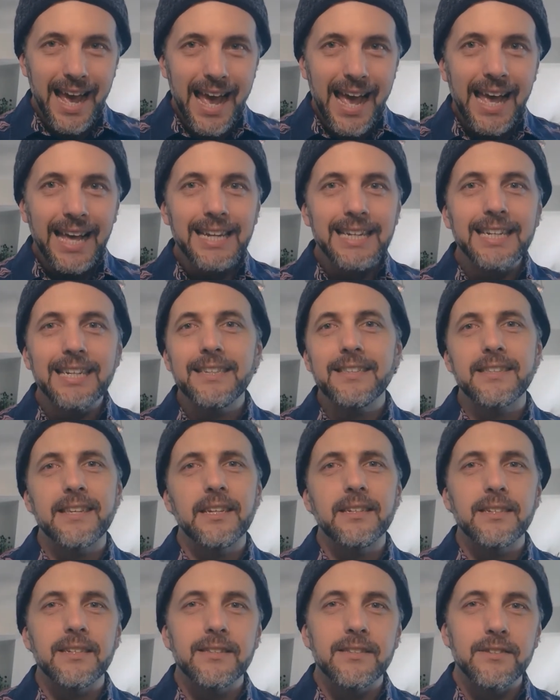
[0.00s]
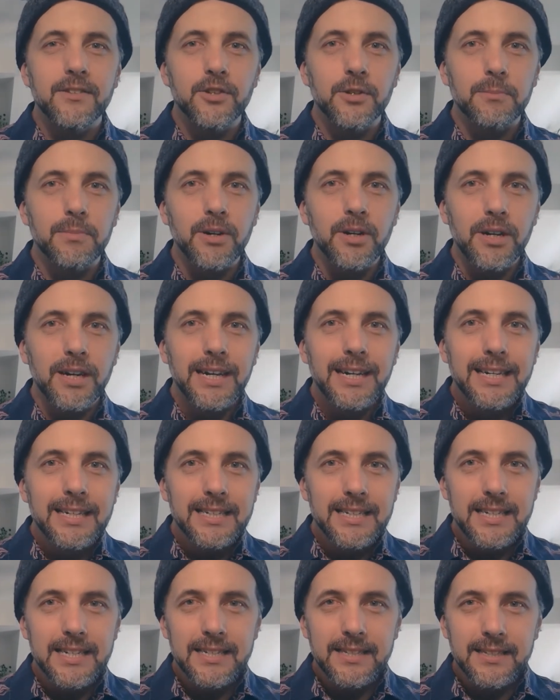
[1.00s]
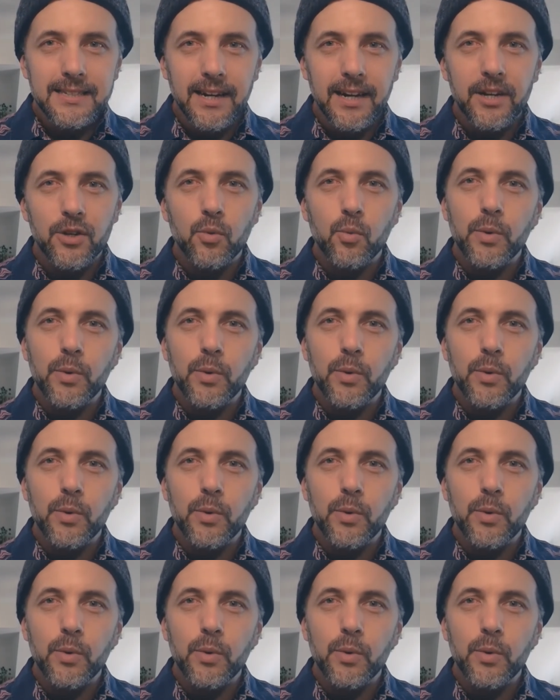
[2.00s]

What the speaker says: any sentence in your book to decide